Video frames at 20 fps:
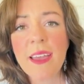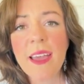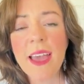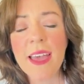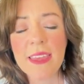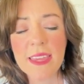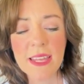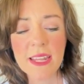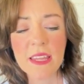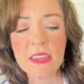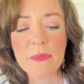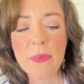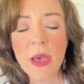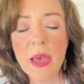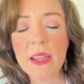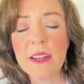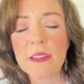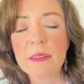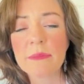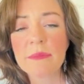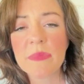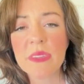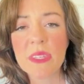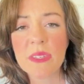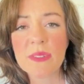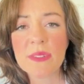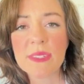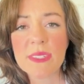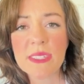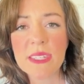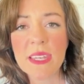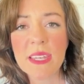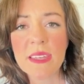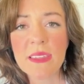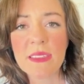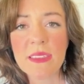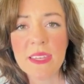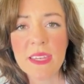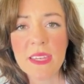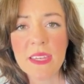And then at the bottom, you'll
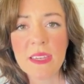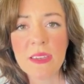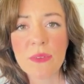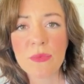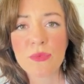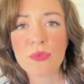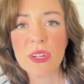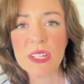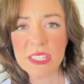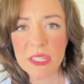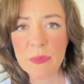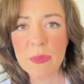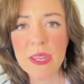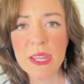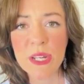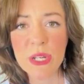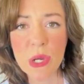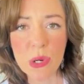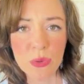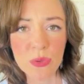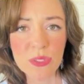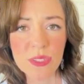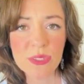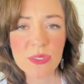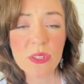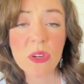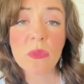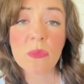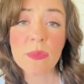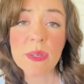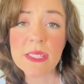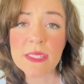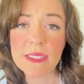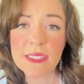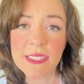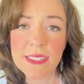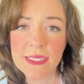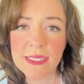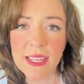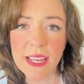see the recipe notes. Don't miss
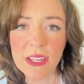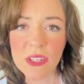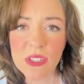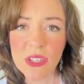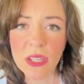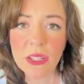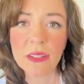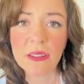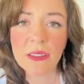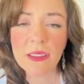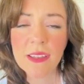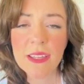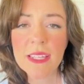this section.